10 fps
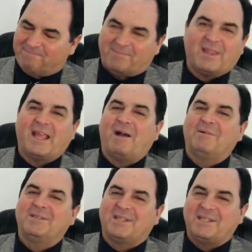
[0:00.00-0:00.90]
That
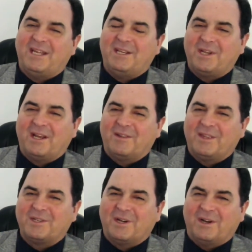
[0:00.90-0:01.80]
was the teaching of
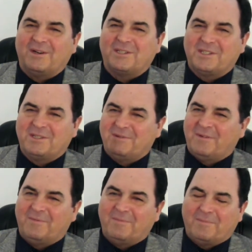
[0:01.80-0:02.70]
the church.
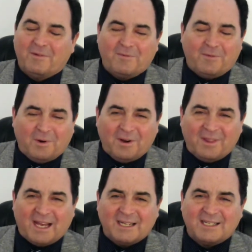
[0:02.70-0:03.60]
Before
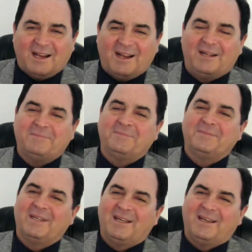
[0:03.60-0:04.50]
that time,
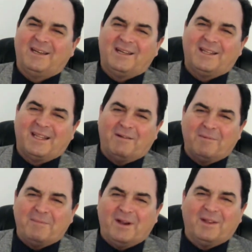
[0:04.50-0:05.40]
they
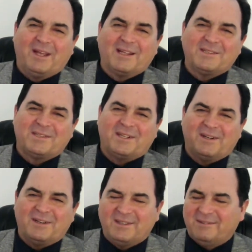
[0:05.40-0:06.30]
were merely
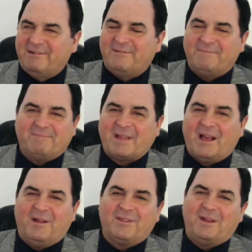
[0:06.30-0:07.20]
considered
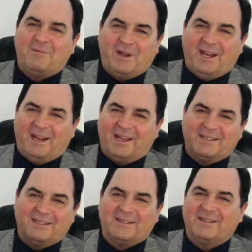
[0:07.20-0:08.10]
healthy reading.
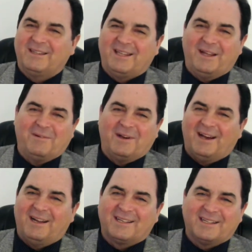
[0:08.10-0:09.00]
They were
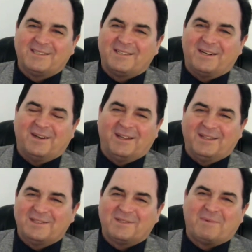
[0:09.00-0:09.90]
not considered
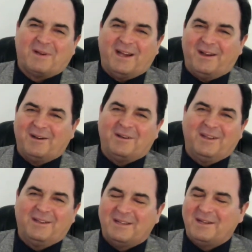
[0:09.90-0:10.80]
inspired,
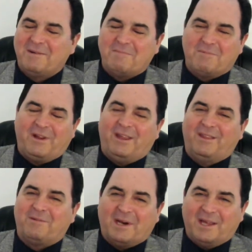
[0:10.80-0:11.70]

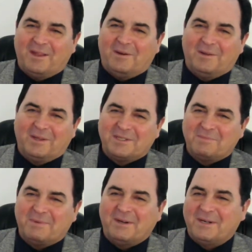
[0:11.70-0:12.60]
breathed by the Holy
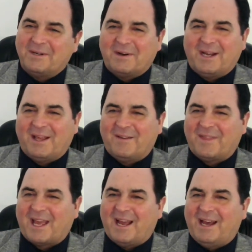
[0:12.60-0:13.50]
Spirit or any of
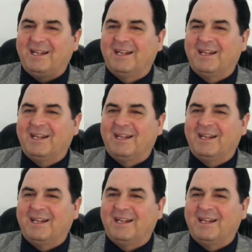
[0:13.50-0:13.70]
that.